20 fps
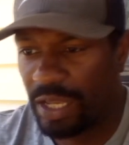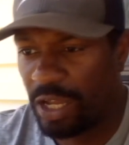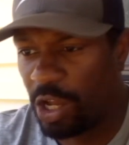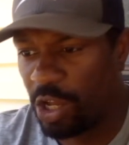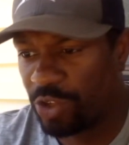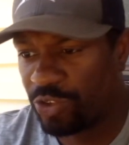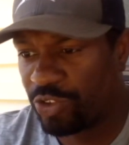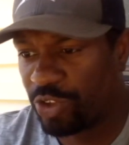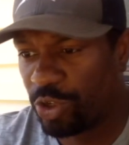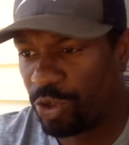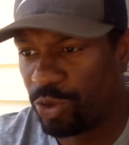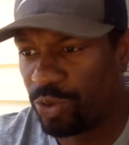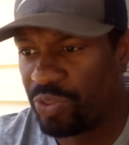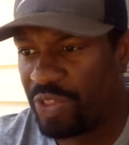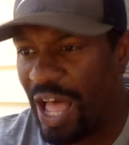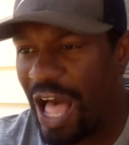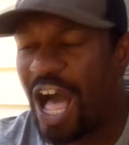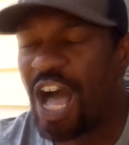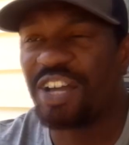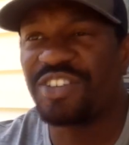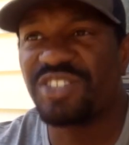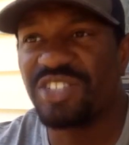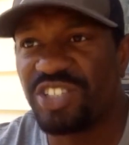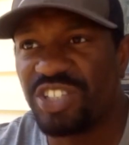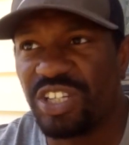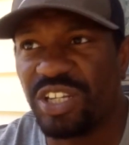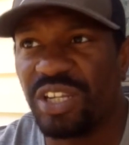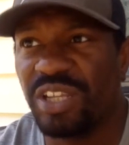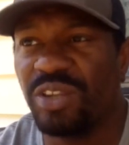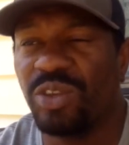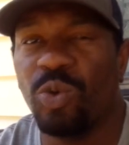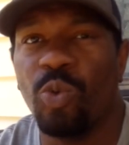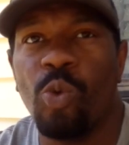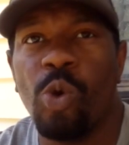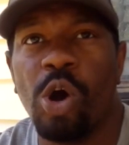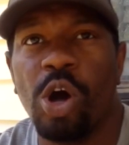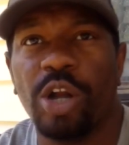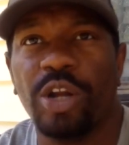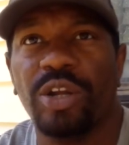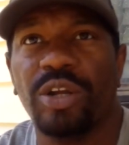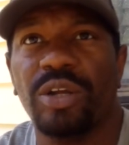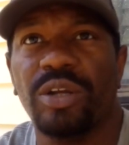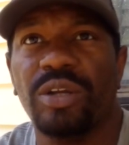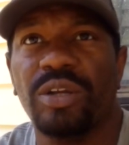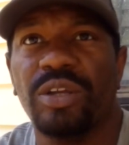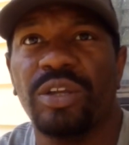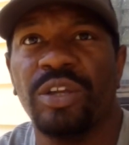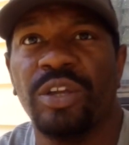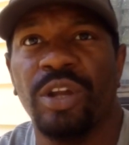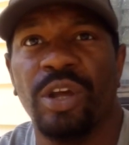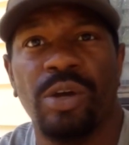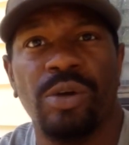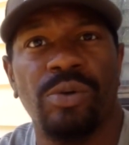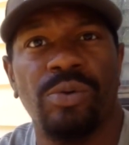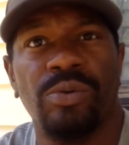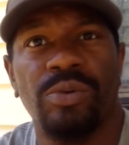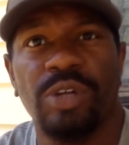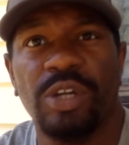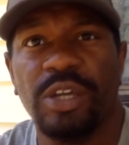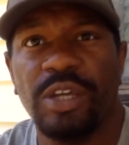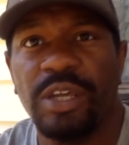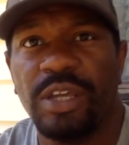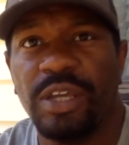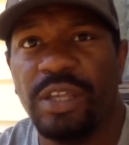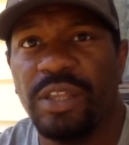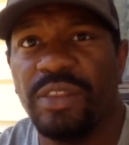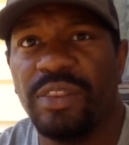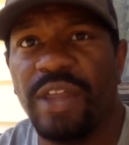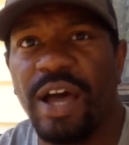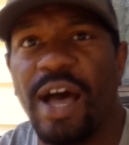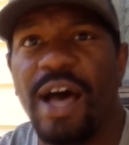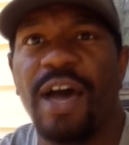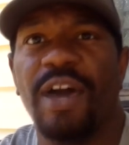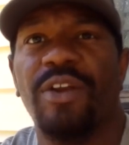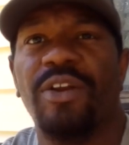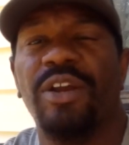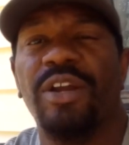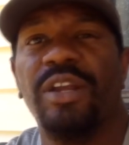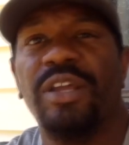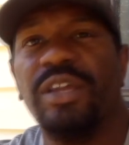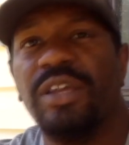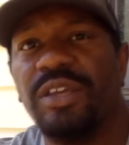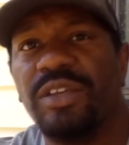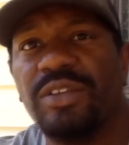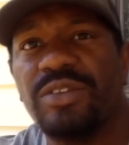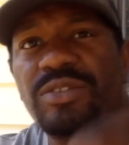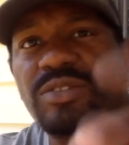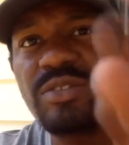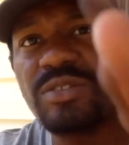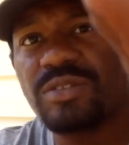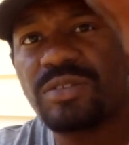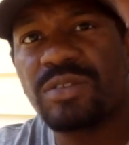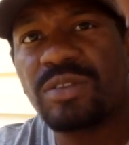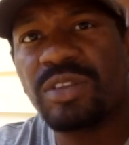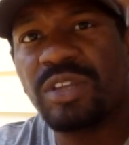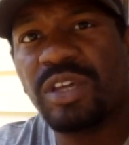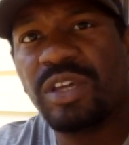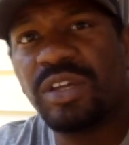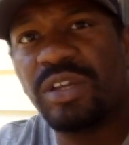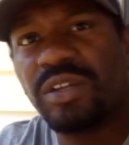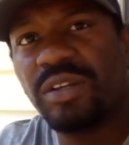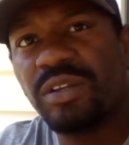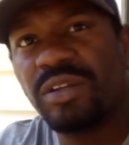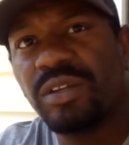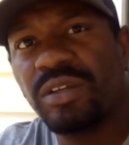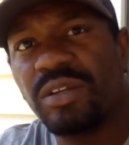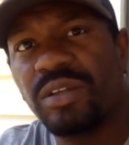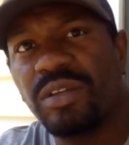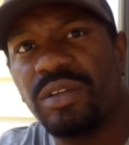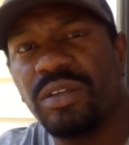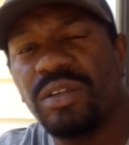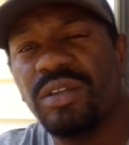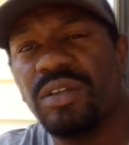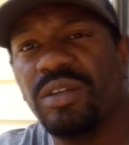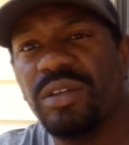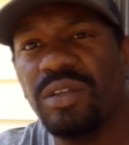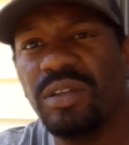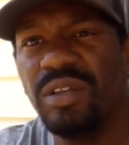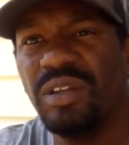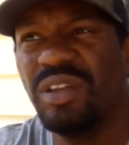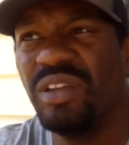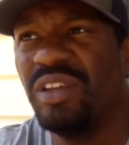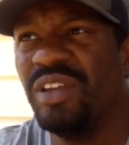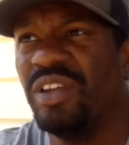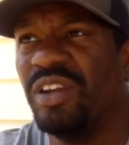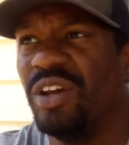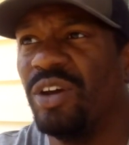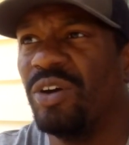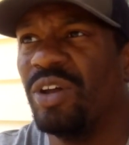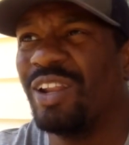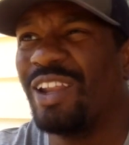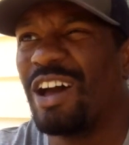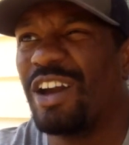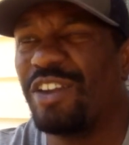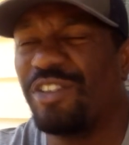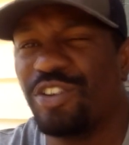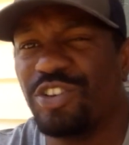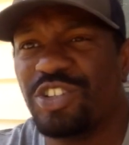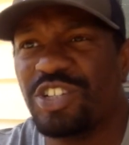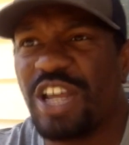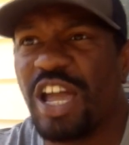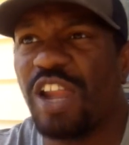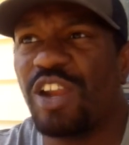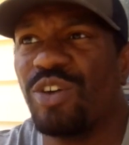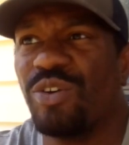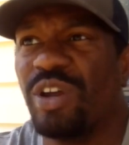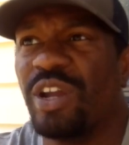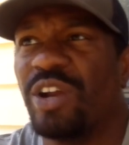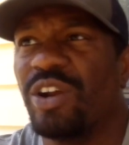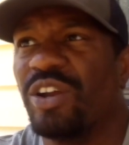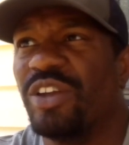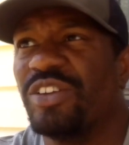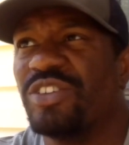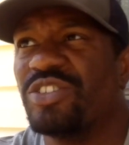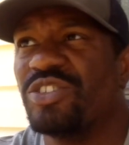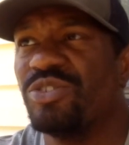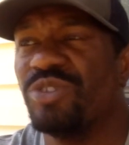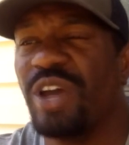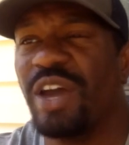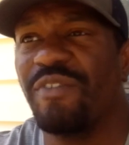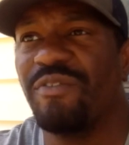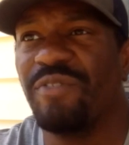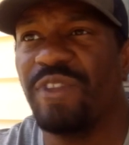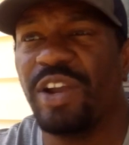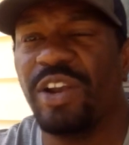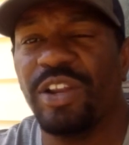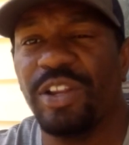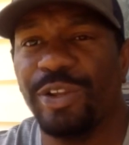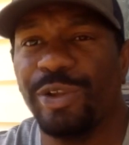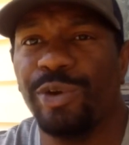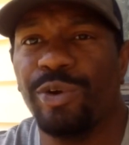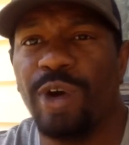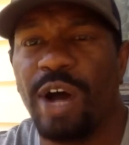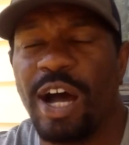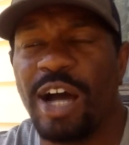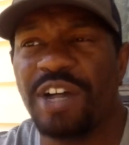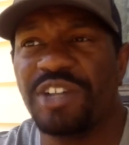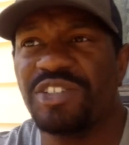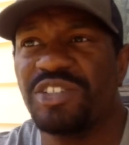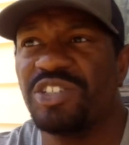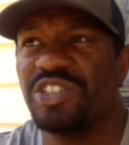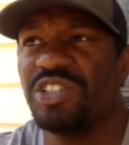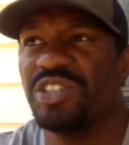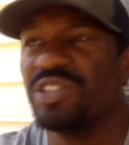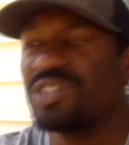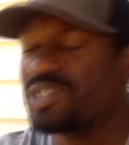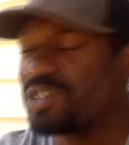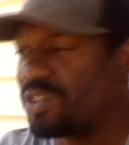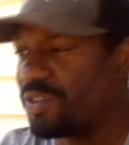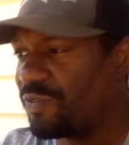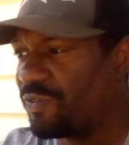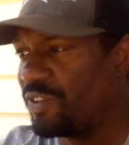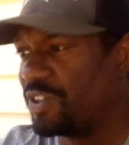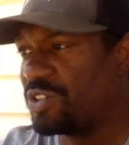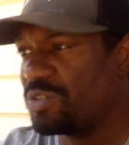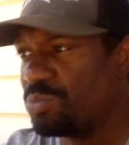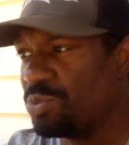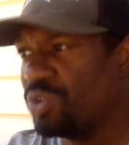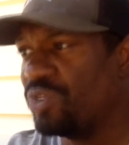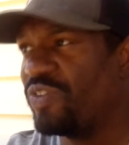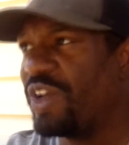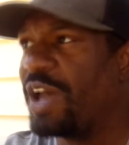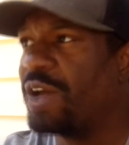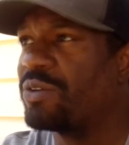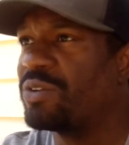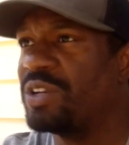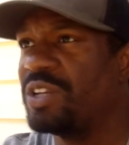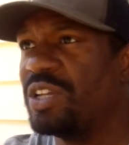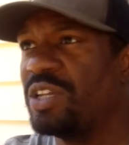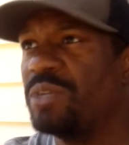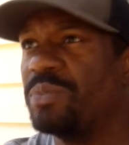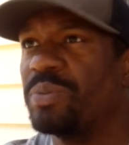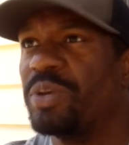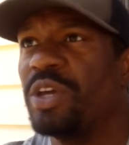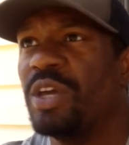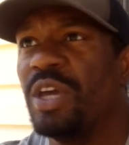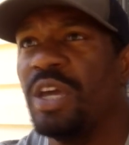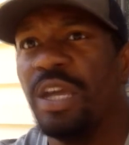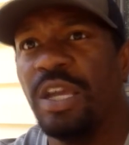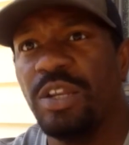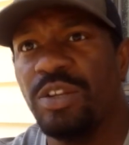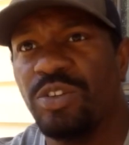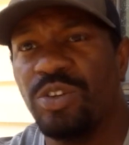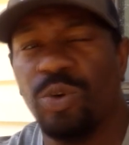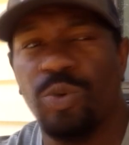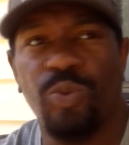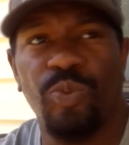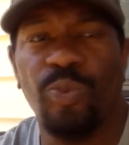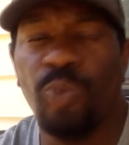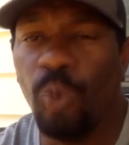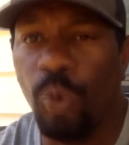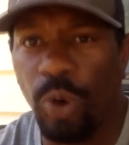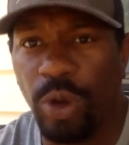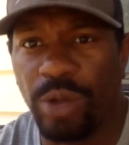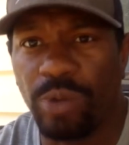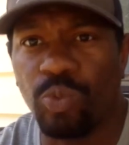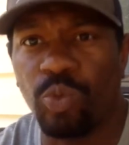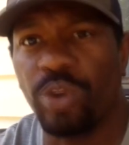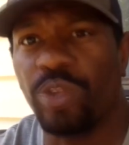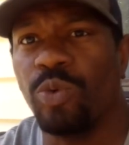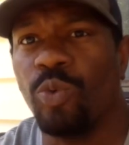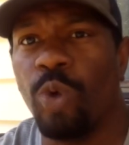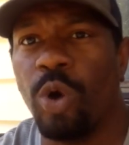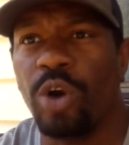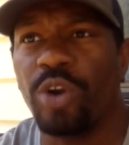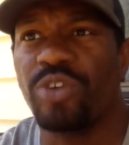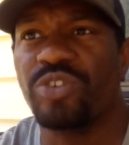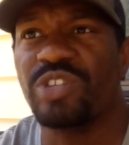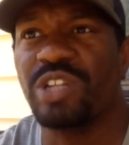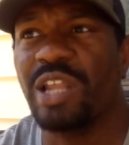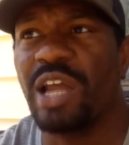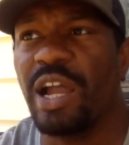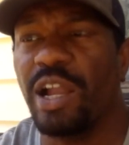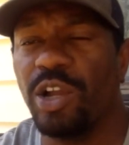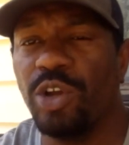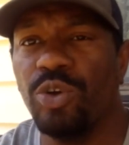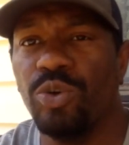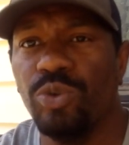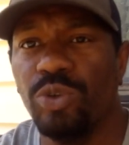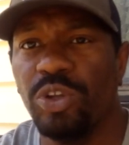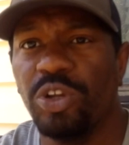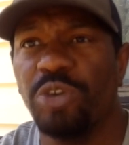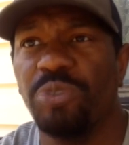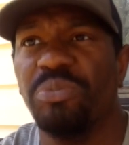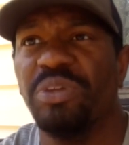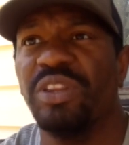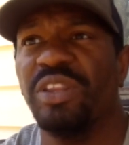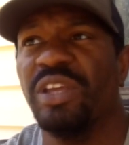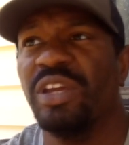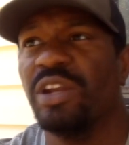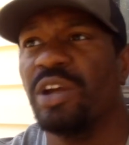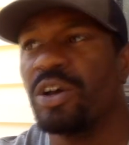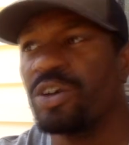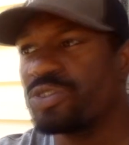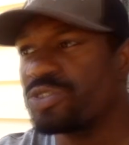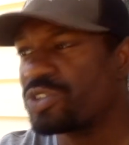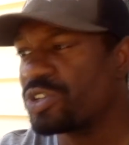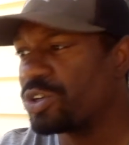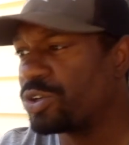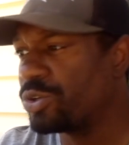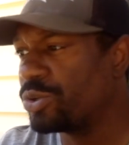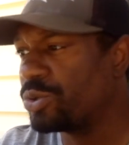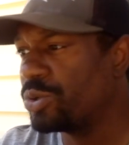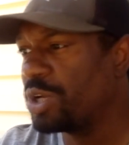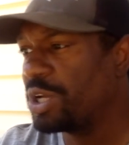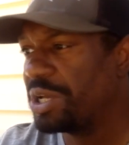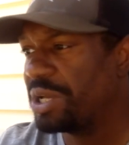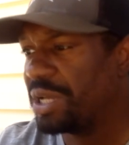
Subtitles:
Also, the oxygen in the water, you know, the hotter it is, then, you know, a lot of your shallow areas, you have very little oxygen, so the fish move out deep to one where the water is a lot cooler, but then also